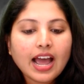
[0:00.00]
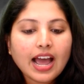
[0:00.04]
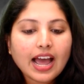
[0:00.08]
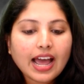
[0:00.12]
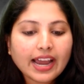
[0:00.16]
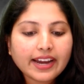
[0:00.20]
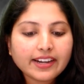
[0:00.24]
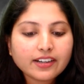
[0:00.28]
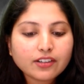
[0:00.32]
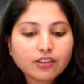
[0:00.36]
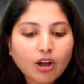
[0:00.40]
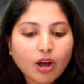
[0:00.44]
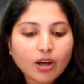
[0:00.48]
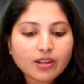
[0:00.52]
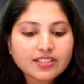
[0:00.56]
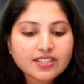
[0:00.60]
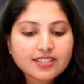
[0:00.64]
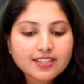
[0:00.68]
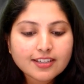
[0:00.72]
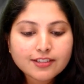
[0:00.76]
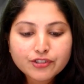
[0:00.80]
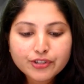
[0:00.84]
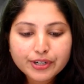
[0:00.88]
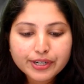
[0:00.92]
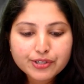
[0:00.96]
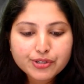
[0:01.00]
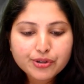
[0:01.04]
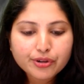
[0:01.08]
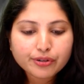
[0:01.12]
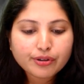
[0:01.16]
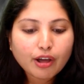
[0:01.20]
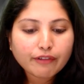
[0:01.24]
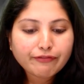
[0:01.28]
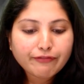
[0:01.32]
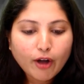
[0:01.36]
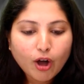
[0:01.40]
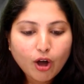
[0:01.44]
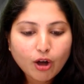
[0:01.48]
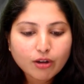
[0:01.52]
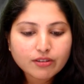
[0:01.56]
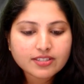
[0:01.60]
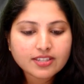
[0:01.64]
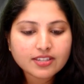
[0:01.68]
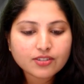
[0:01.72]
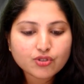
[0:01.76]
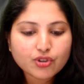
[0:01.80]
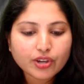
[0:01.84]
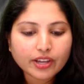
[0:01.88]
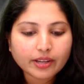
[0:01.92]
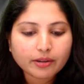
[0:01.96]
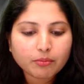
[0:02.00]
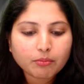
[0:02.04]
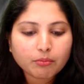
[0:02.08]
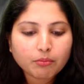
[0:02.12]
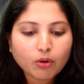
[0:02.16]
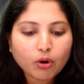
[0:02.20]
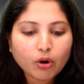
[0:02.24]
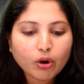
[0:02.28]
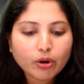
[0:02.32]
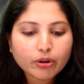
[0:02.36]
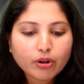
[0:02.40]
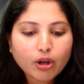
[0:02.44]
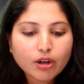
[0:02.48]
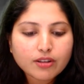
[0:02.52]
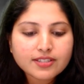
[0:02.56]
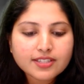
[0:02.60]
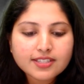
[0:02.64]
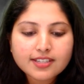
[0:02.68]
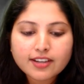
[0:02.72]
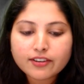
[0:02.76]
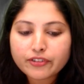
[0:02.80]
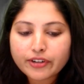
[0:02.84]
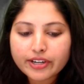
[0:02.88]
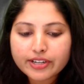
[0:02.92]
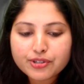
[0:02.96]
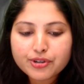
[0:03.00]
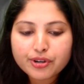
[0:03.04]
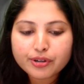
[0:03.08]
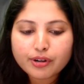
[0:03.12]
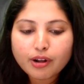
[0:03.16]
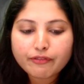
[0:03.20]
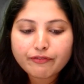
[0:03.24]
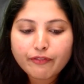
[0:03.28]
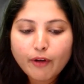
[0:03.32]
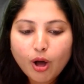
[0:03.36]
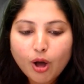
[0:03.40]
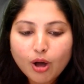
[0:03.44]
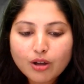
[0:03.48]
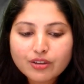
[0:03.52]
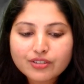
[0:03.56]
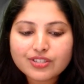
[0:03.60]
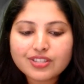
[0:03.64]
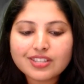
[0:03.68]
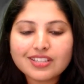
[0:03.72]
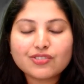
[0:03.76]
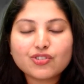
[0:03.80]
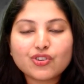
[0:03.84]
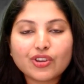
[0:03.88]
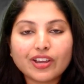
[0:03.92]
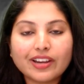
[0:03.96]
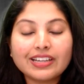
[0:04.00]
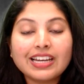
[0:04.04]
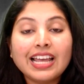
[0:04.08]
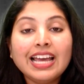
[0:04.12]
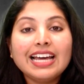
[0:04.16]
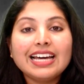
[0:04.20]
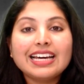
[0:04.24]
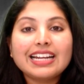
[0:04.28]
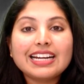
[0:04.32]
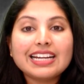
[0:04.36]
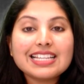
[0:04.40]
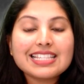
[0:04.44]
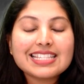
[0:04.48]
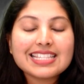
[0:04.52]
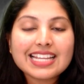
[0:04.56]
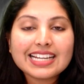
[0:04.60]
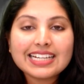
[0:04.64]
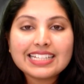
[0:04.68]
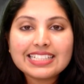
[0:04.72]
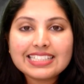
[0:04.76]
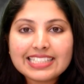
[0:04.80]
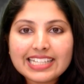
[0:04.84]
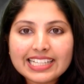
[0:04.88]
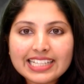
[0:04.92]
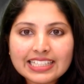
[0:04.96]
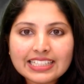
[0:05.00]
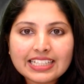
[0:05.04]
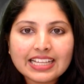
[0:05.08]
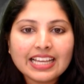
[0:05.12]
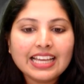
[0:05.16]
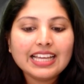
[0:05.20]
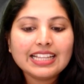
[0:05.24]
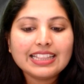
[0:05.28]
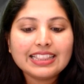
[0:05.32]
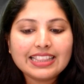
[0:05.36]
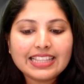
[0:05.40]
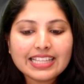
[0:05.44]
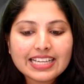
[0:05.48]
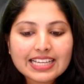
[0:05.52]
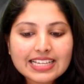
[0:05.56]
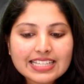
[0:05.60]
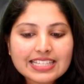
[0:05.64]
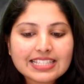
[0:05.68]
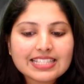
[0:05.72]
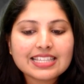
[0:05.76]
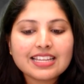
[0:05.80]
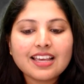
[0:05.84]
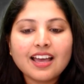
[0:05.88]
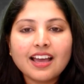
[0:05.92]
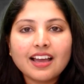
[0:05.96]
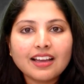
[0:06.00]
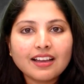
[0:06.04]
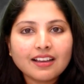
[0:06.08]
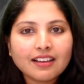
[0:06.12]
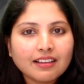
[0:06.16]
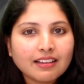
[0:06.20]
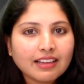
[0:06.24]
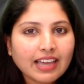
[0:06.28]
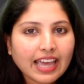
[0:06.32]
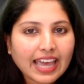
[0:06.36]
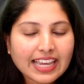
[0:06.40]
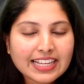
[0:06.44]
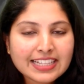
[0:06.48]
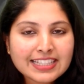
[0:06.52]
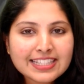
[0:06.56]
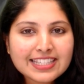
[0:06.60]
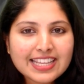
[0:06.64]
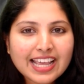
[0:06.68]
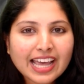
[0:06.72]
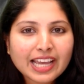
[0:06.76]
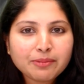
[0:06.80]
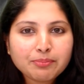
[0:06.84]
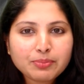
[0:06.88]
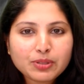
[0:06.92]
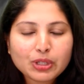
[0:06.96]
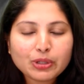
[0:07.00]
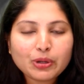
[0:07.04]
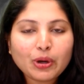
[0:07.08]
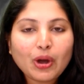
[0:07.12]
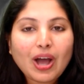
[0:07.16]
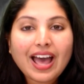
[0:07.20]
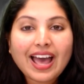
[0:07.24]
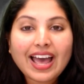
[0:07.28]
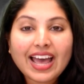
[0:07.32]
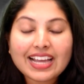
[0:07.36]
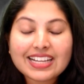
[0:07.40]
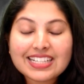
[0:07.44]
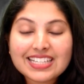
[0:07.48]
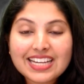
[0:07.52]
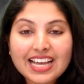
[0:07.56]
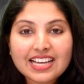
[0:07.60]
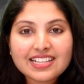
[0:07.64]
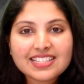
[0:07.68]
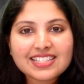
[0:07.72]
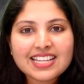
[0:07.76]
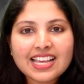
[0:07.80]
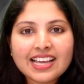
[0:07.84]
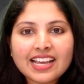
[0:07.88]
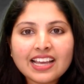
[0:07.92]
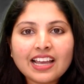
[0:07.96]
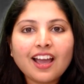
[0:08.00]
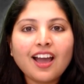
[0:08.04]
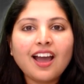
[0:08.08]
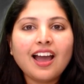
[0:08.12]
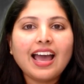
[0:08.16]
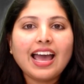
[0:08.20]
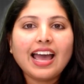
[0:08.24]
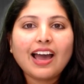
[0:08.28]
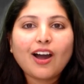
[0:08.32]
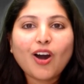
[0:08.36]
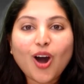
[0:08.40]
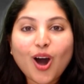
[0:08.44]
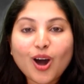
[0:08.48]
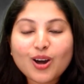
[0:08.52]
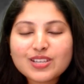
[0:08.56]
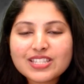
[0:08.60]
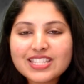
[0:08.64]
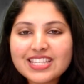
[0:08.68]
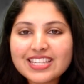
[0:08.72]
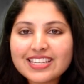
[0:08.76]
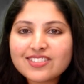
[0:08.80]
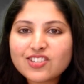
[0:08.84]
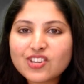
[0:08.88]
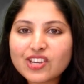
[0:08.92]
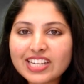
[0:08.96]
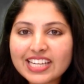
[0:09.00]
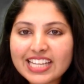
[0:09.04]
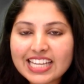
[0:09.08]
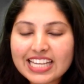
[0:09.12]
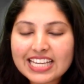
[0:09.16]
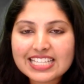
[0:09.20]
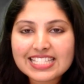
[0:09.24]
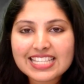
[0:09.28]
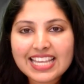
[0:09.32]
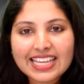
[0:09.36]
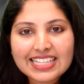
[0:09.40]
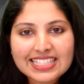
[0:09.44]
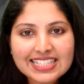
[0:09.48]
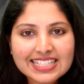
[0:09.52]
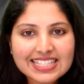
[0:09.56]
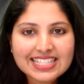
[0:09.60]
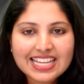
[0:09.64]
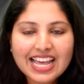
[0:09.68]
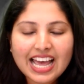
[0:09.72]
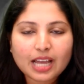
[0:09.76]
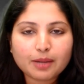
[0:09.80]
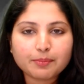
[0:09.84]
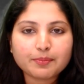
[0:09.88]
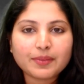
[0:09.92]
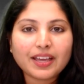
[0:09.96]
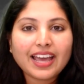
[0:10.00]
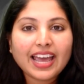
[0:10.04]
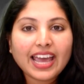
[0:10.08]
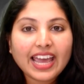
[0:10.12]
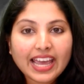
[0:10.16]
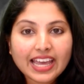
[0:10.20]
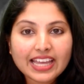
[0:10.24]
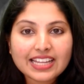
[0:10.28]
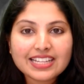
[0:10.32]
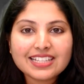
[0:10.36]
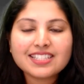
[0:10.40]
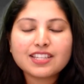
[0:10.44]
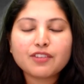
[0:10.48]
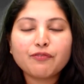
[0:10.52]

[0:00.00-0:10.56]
and concentration of oxygen, more concentration of oxygen, resulting this enzyme to act as a oxygenase enzyme. Hence